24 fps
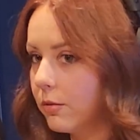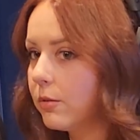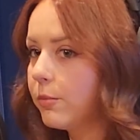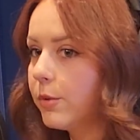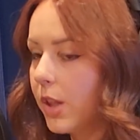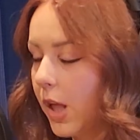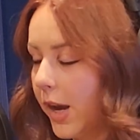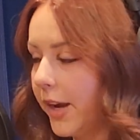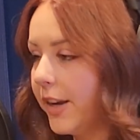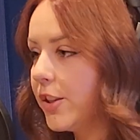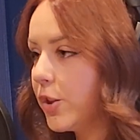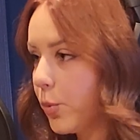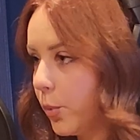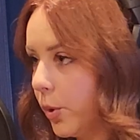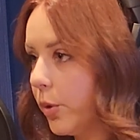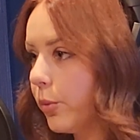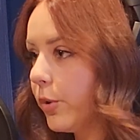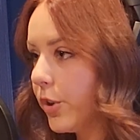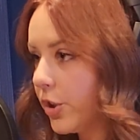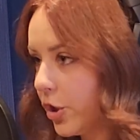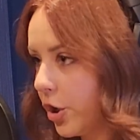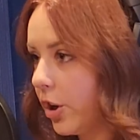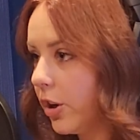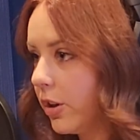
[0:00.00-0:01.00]
clients will
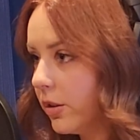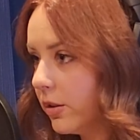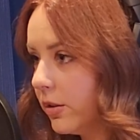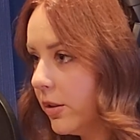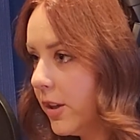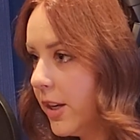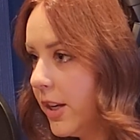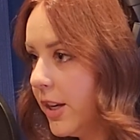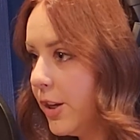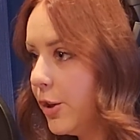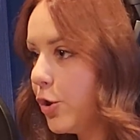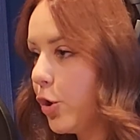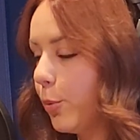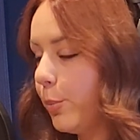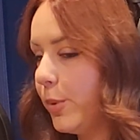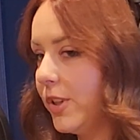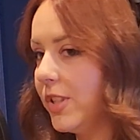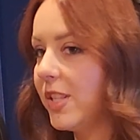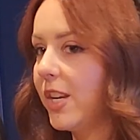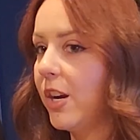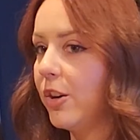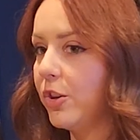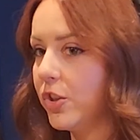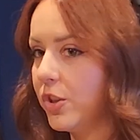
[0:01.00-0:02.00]
return. Don't be
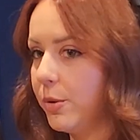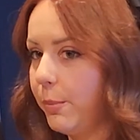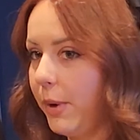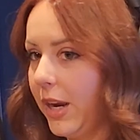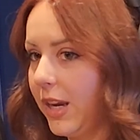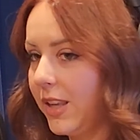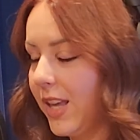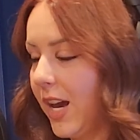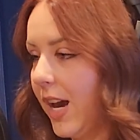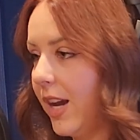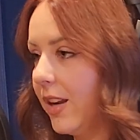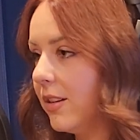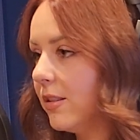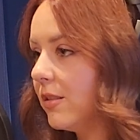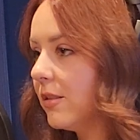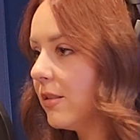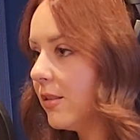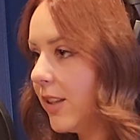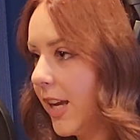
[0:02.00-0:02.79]
scared to make that